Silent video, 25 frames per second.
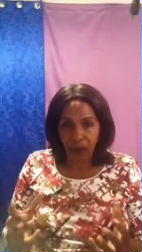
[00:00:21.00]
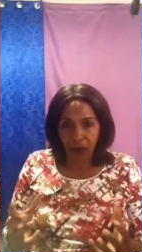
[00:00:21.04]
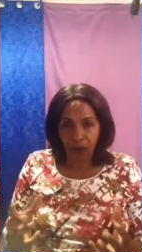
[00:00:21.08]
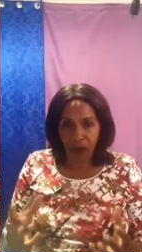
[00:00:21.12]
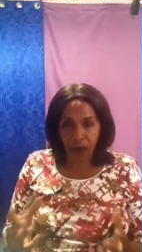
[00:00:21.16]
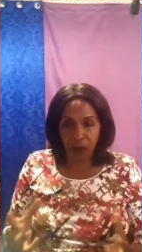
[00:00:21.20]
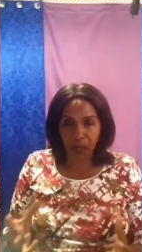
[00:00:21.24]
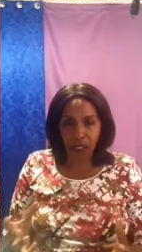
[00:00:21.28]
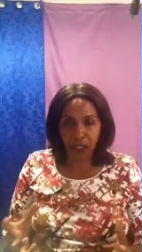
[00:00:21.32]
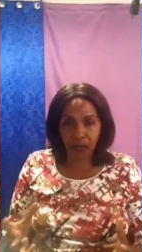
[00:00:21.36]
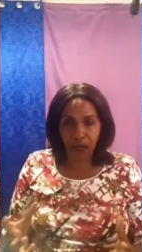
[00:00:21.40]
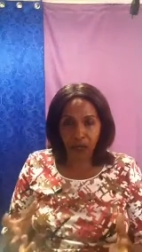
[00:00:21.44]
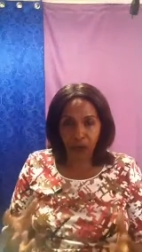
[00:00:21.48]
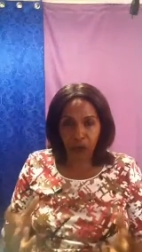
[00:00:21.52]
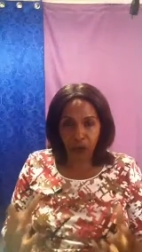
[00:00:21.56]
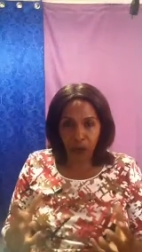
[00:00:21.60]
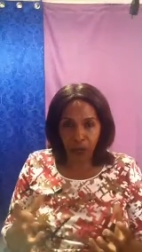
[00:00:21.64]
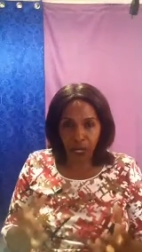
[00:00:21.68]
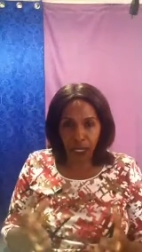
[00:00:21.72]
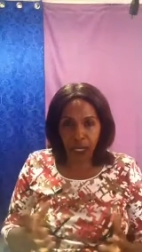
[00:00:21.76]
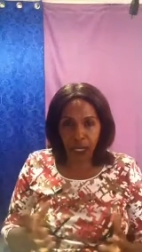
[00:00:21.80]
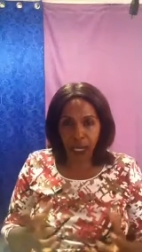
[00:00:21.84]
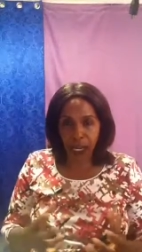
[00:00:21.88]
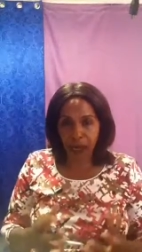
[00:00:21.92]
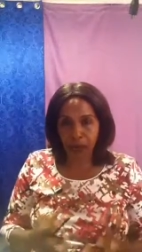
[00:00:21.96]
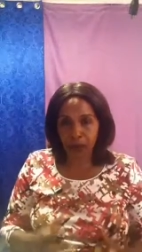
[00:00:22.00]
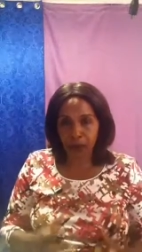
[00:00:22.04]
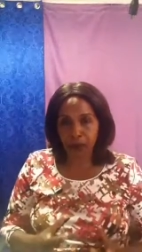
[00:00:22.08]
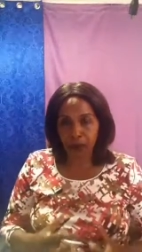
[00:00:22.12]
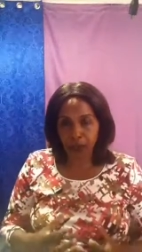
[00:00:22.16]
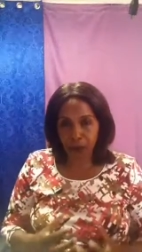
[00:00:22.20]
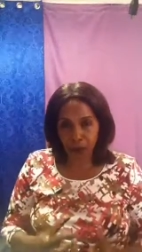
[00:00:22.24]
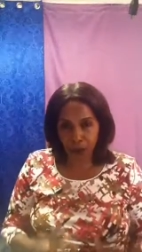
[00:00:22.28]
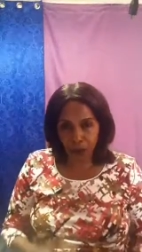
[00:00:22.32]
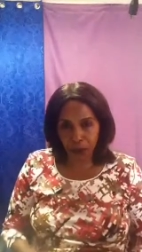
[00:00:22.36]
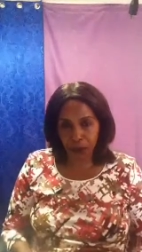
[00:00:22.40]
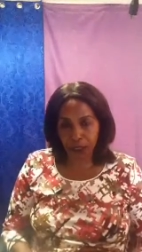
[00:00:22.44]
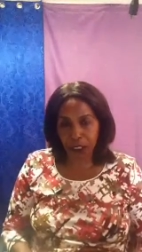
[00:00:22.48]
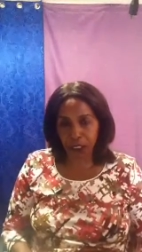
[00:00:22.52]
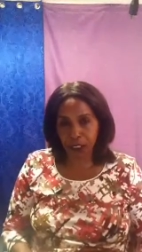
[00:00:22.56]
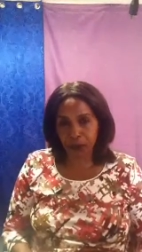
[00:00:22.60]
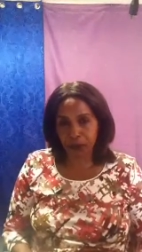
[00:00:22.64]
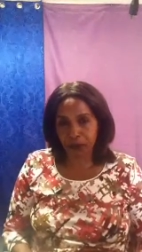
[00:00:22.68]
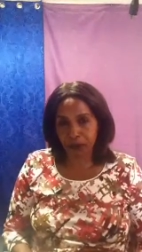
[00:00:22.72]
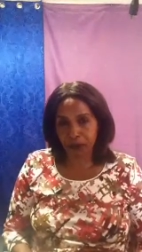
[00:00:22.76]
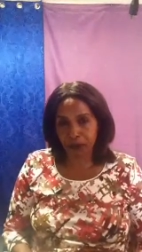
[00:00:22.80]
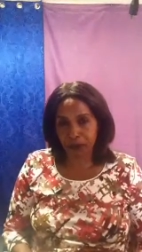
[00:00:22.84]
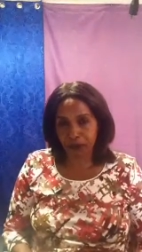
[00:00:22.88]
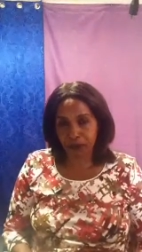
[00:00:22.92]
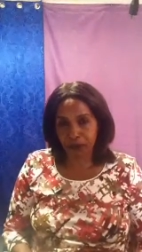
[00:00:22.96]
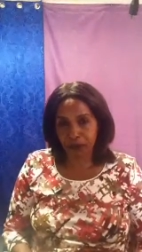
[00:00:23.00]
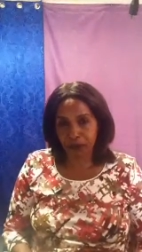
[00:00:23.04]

When you wake up in the morning,